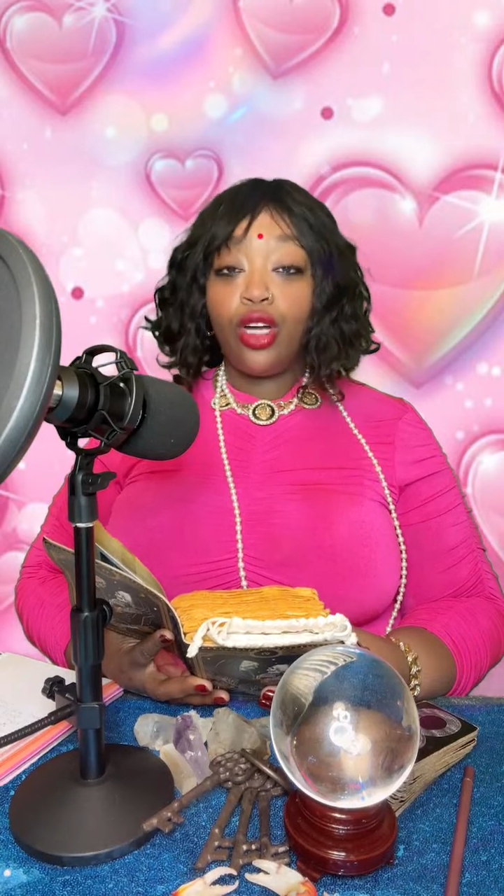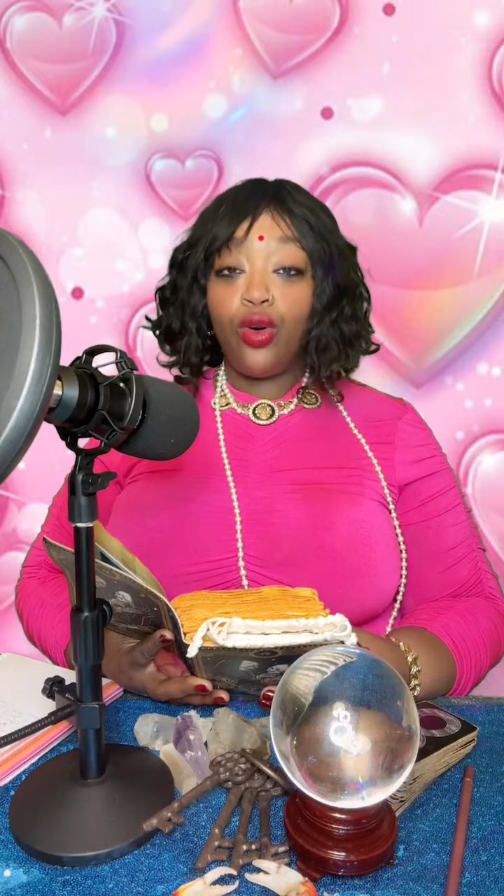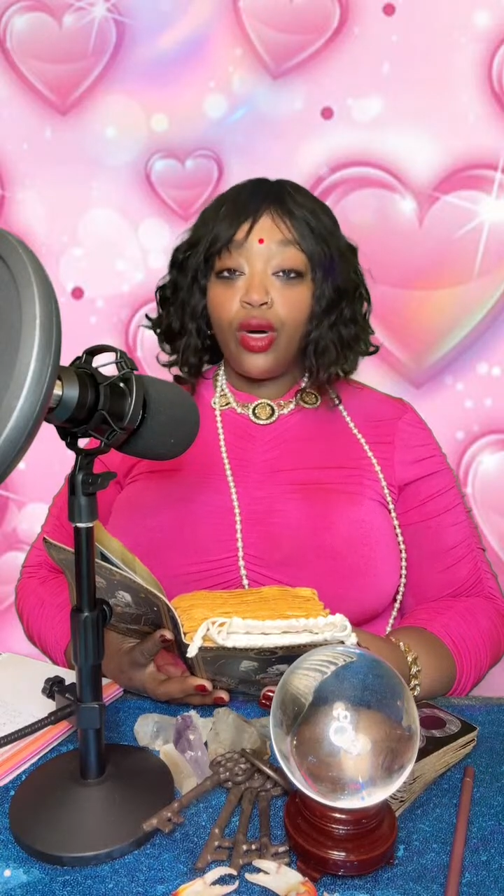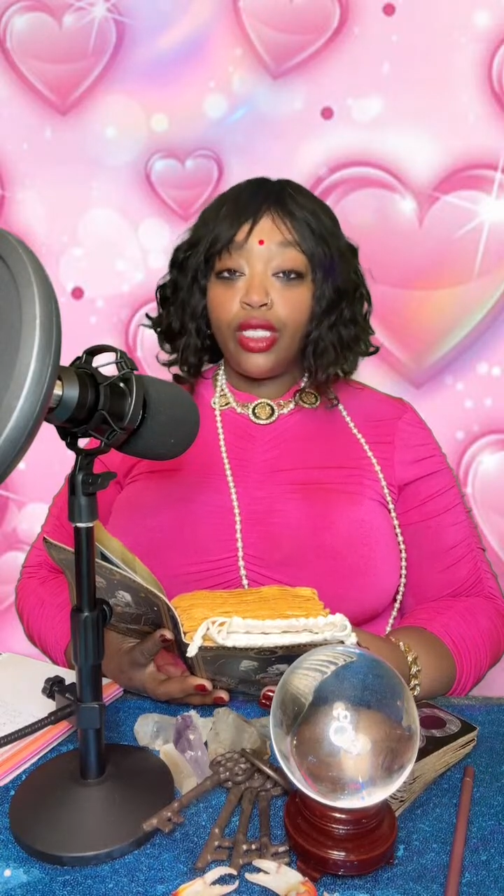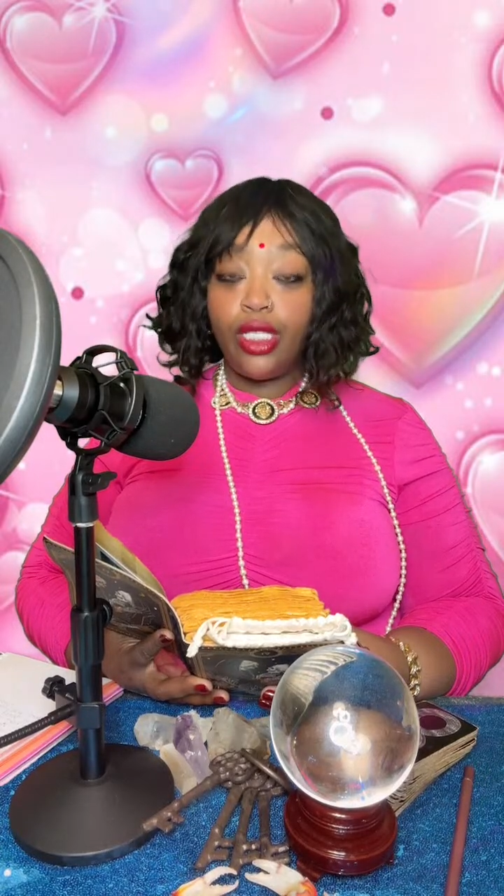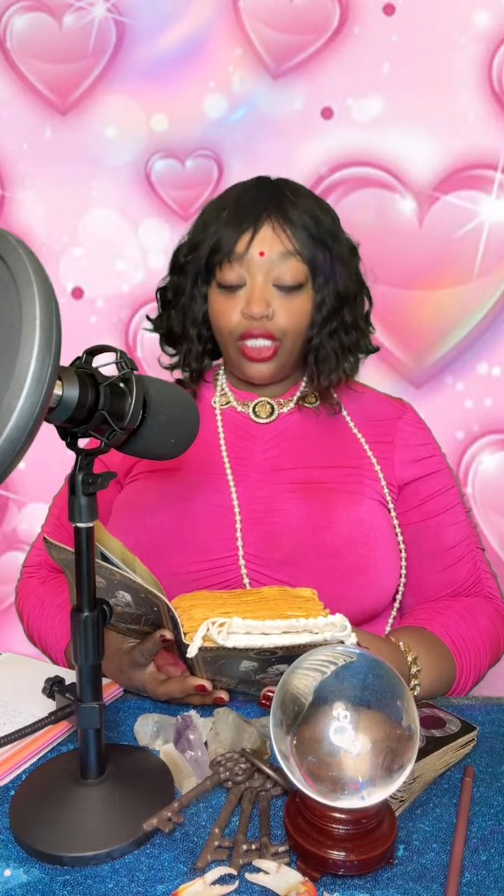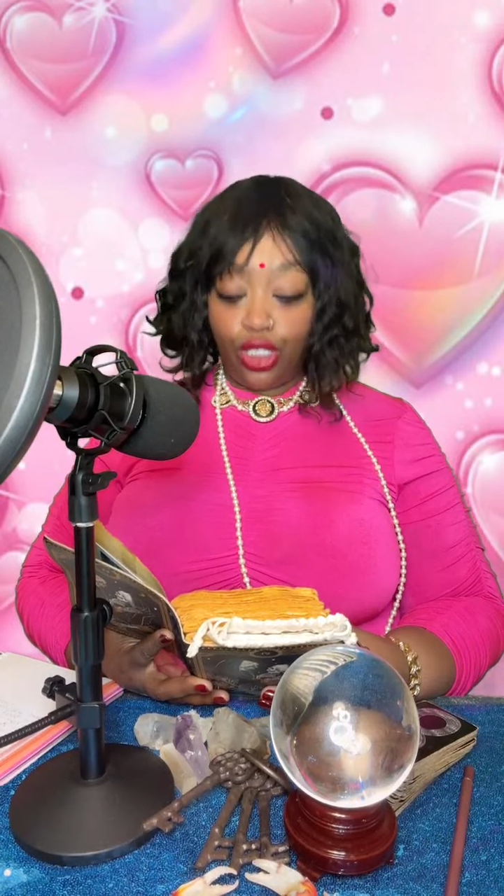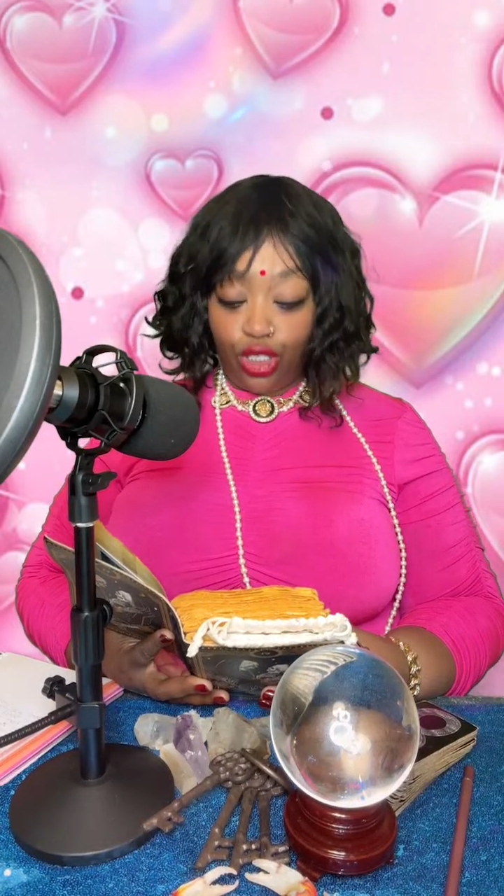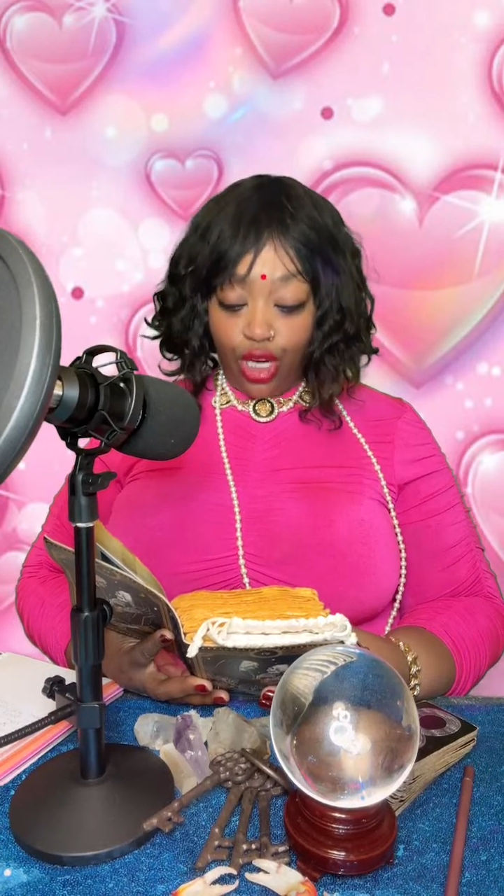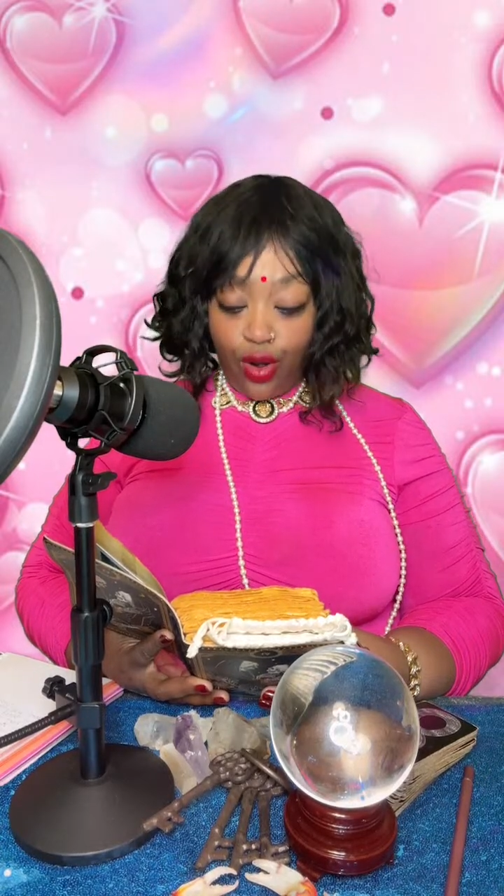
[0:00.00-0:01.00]
on this
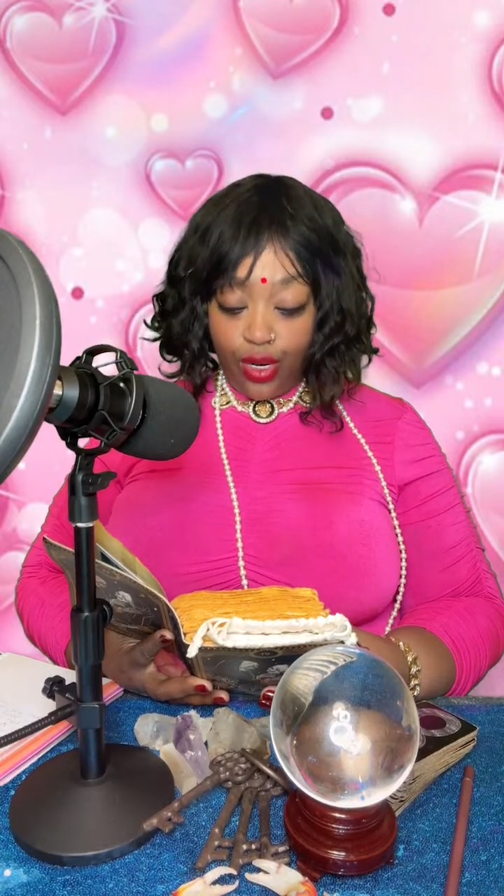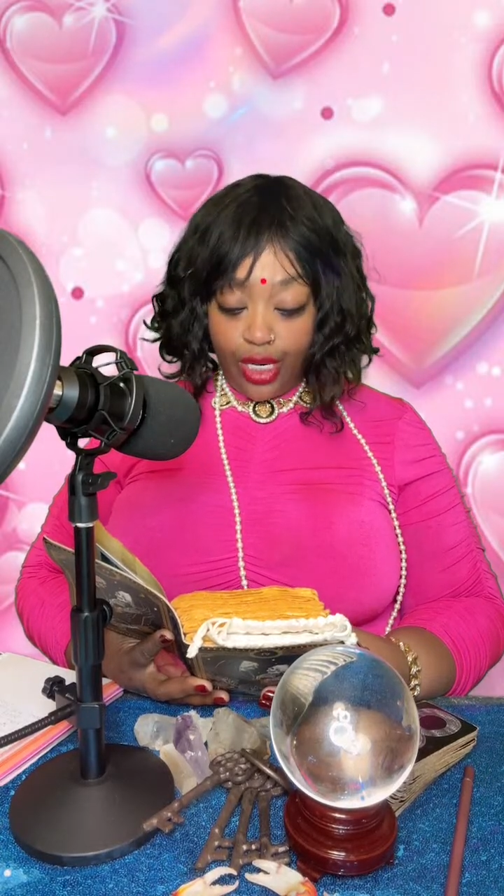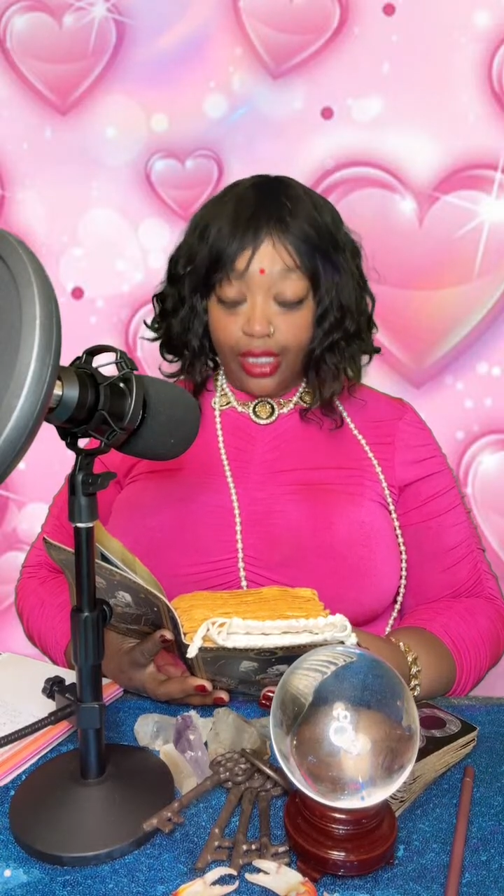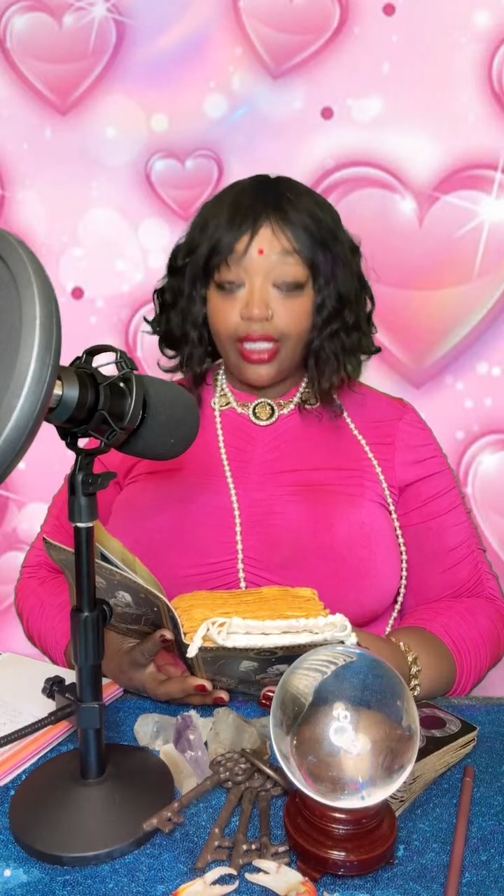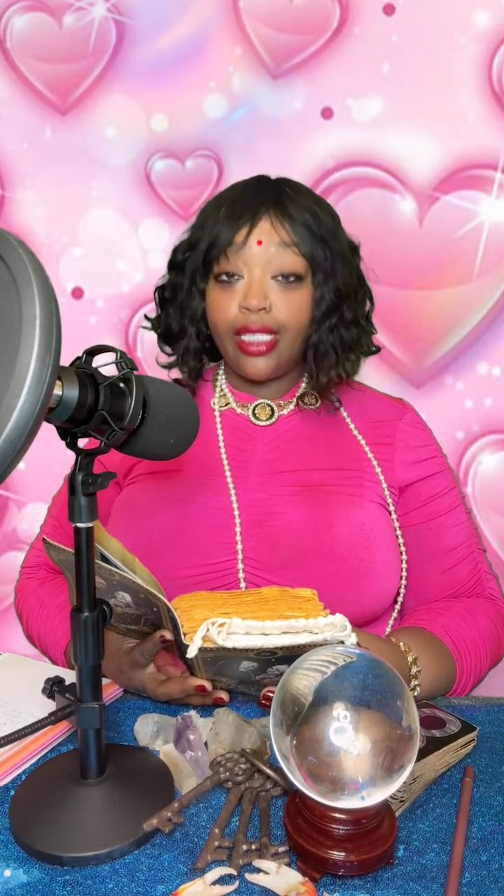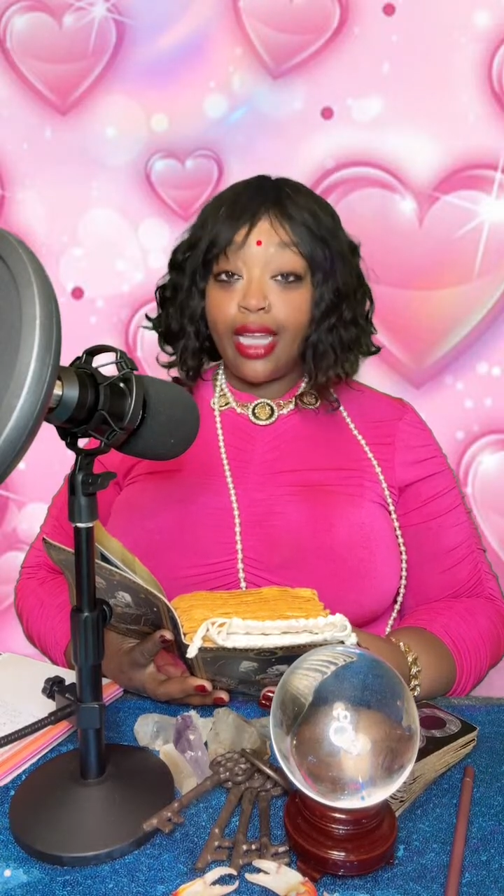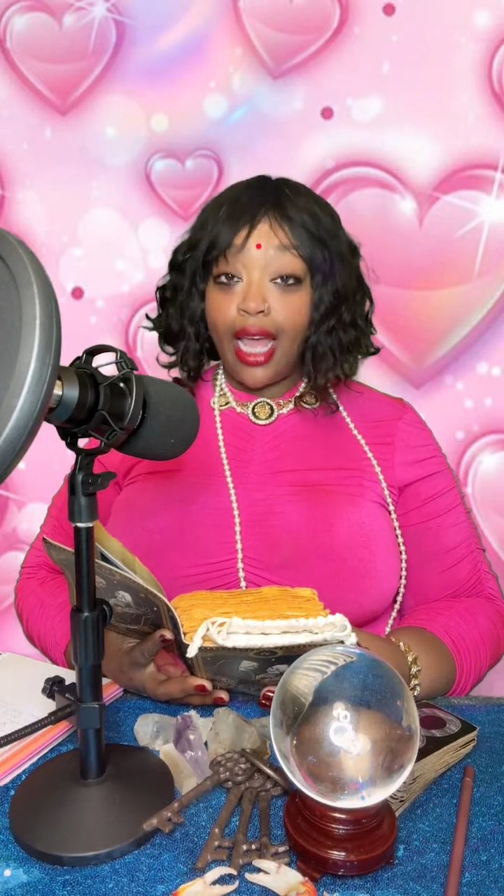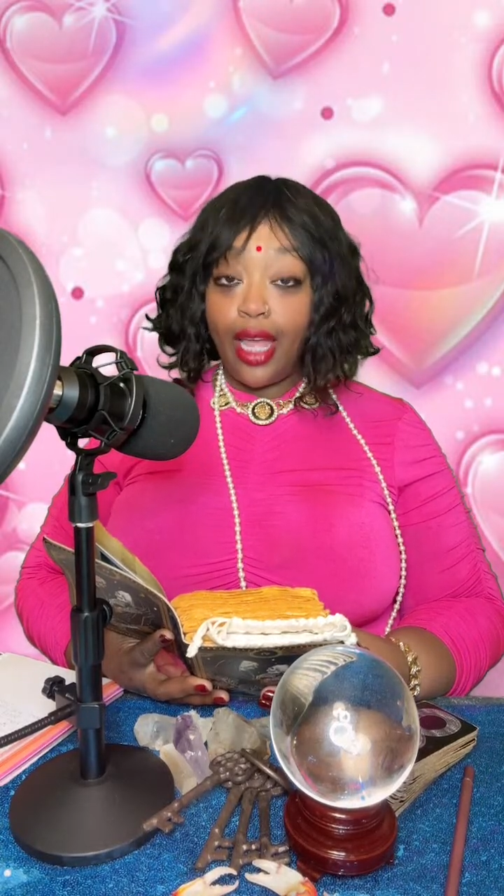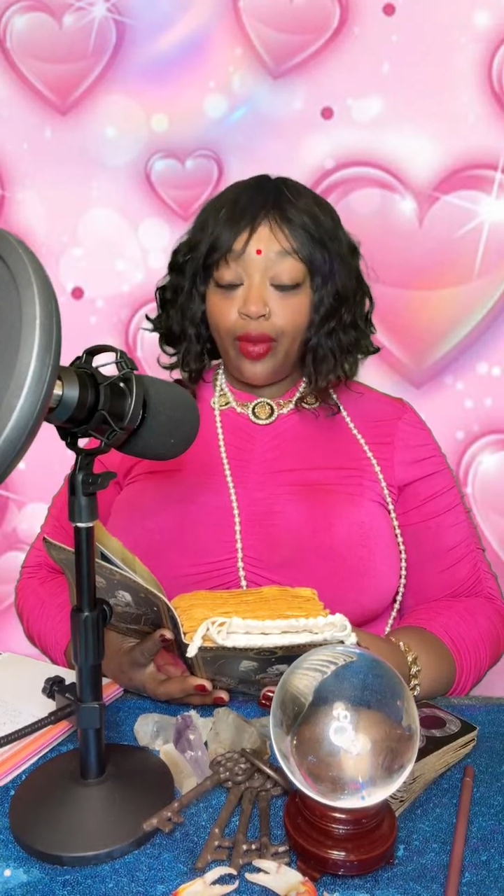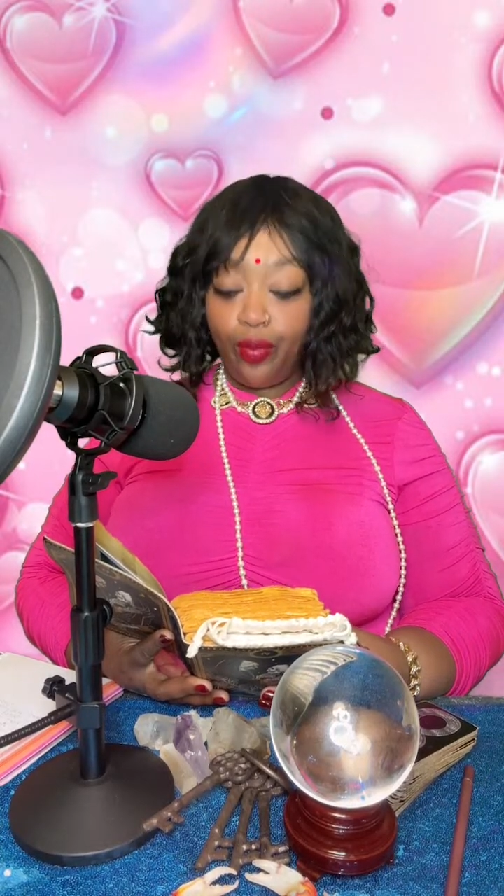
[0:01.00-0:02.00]
journey today,